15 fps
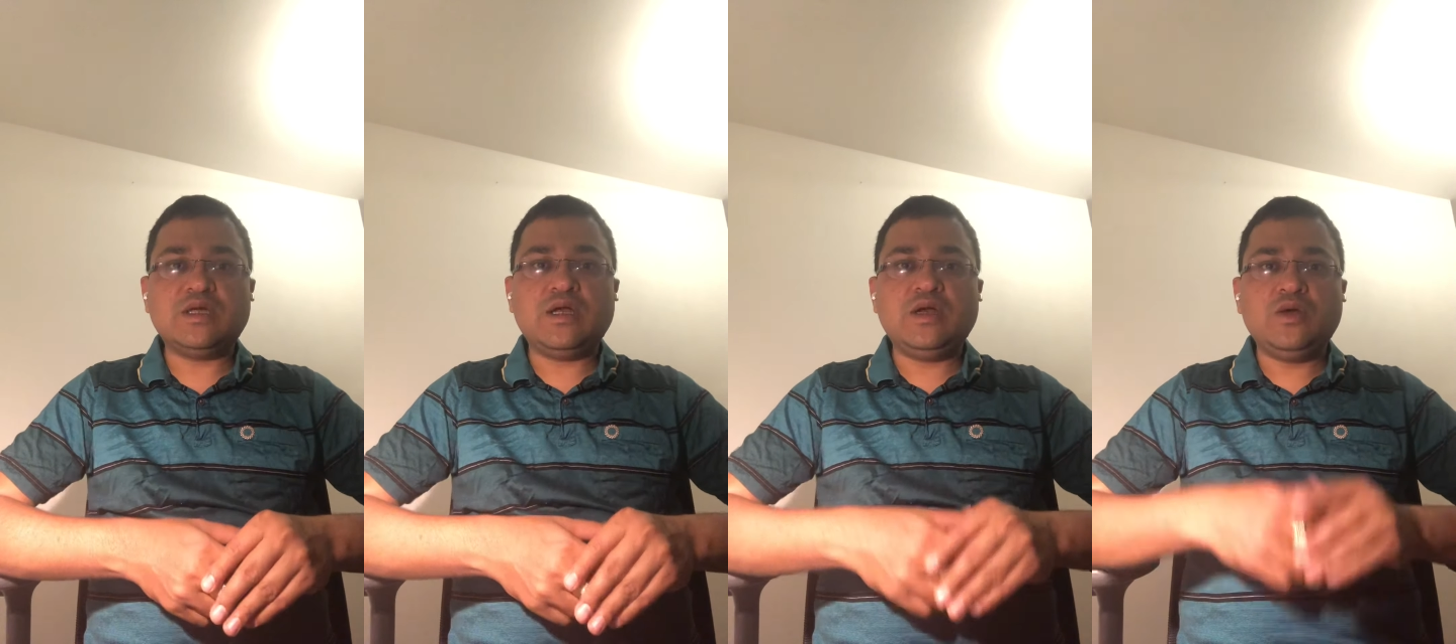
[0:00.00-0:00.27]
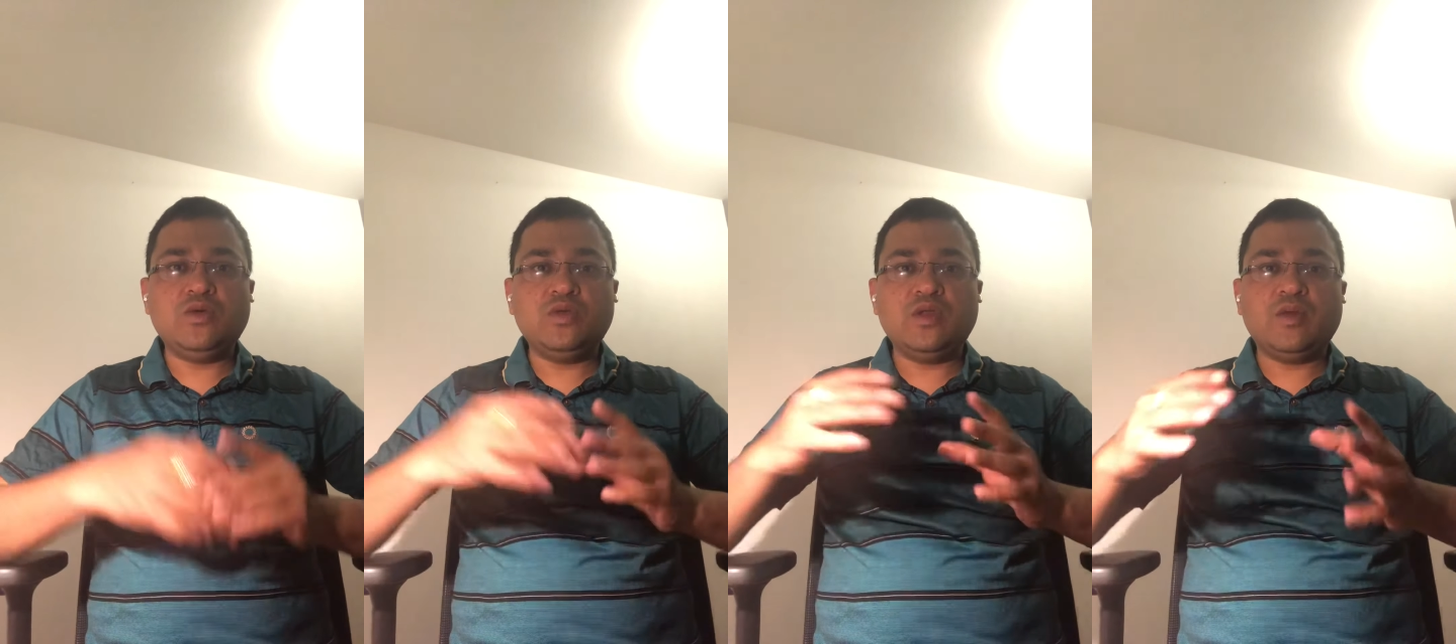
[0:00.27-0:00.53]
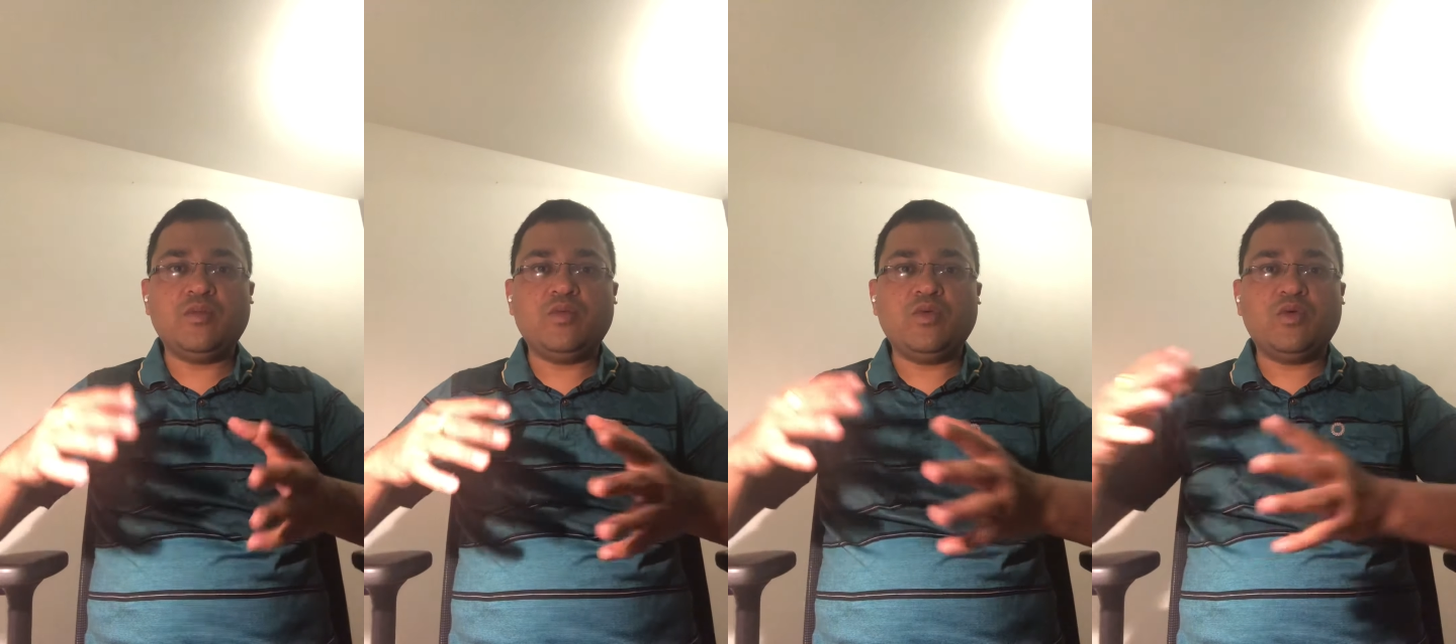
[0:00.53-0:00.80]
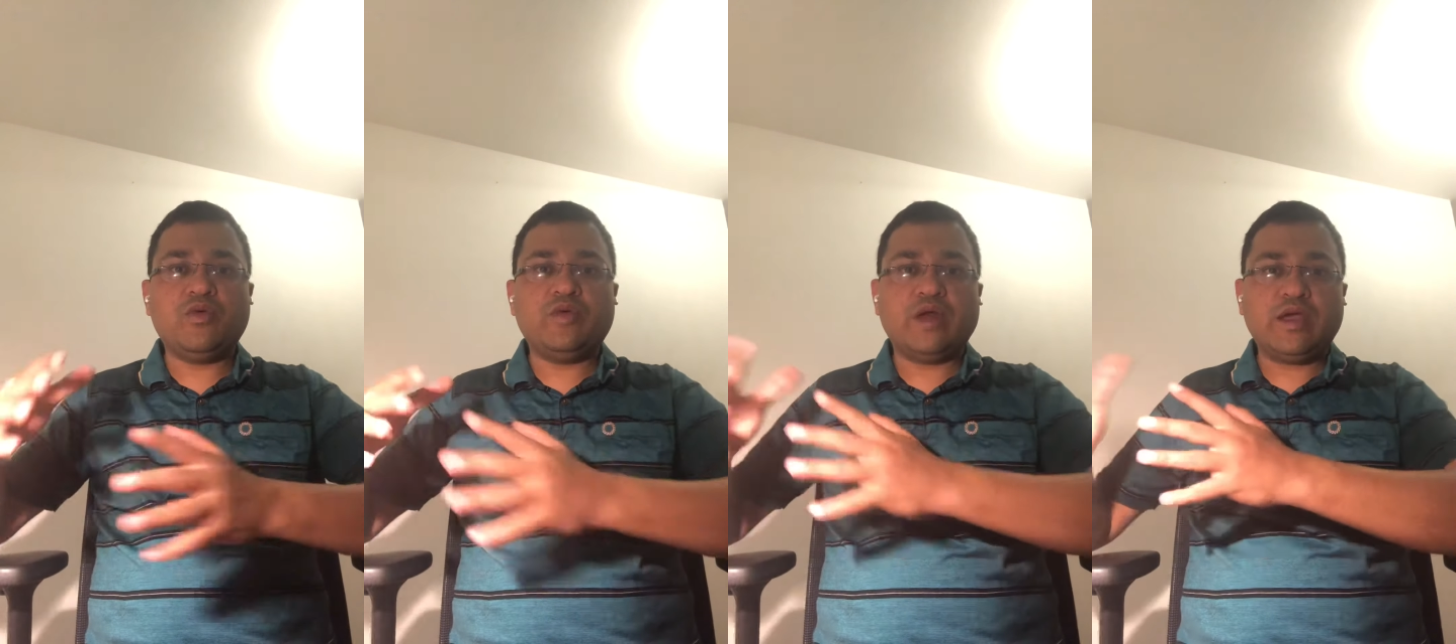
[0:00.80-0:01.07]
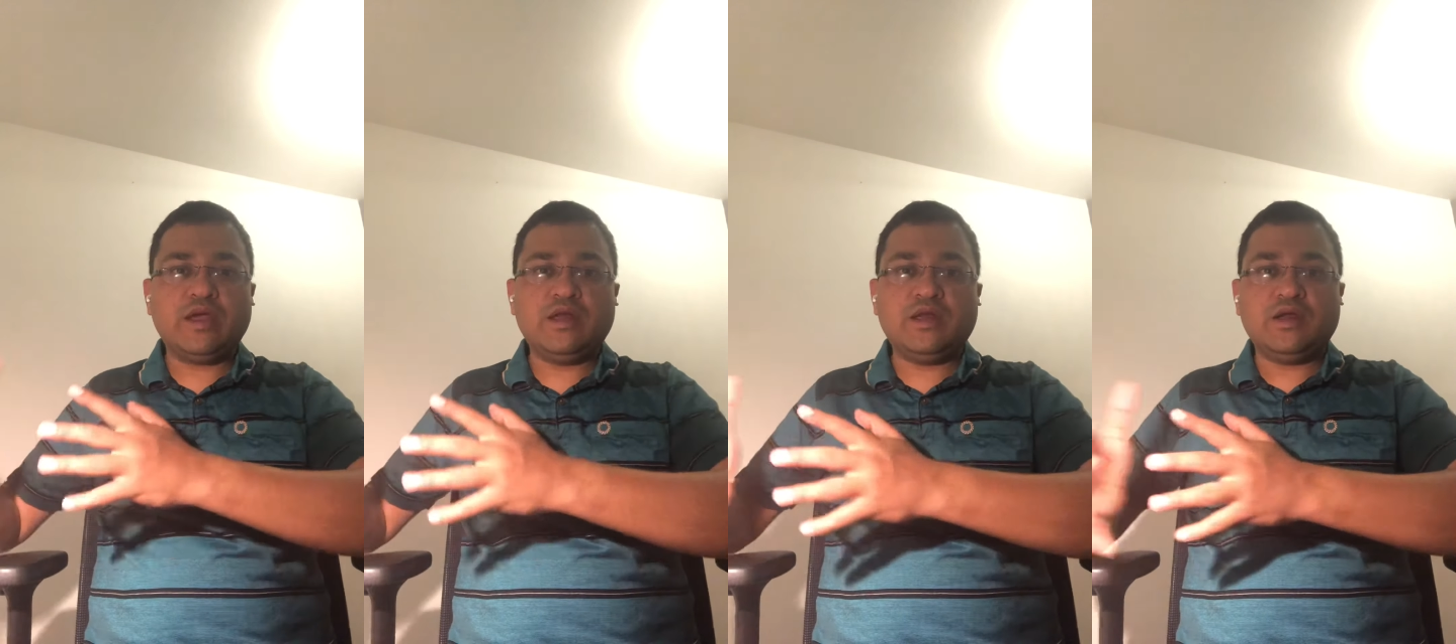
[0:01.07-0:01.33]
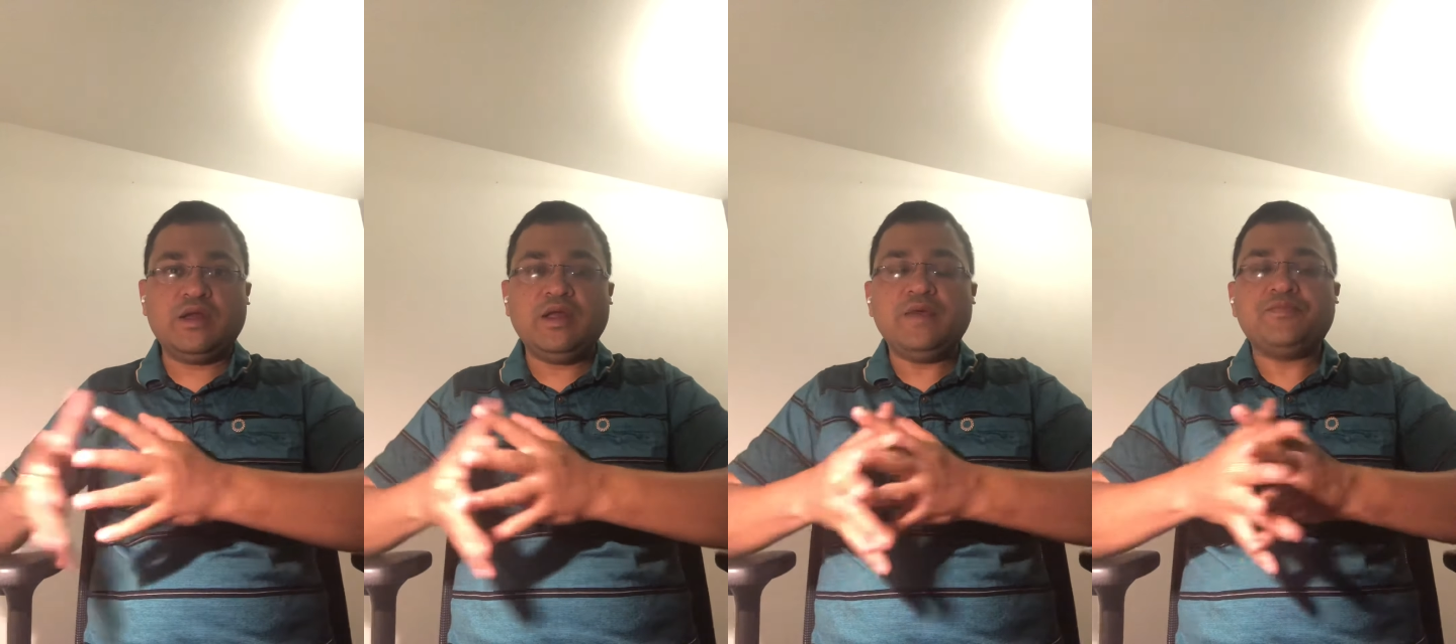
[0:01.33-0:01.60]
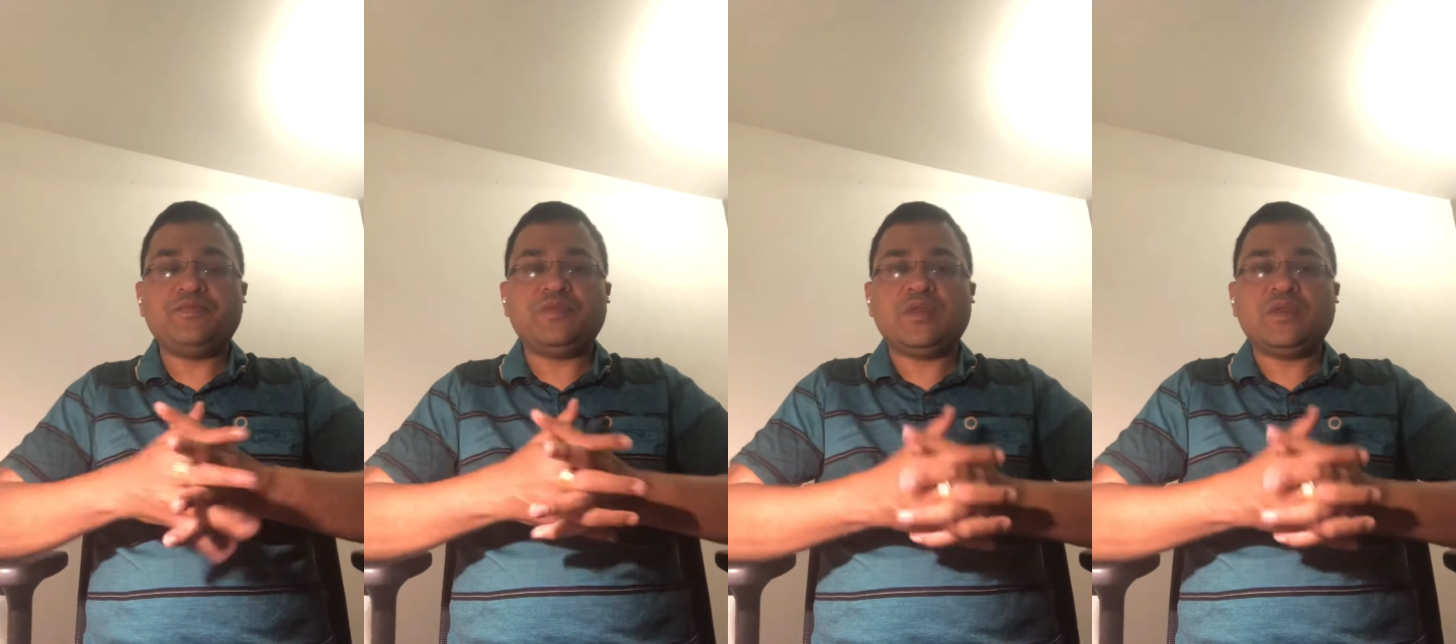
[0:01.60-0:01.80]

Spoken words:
and do them more regularly,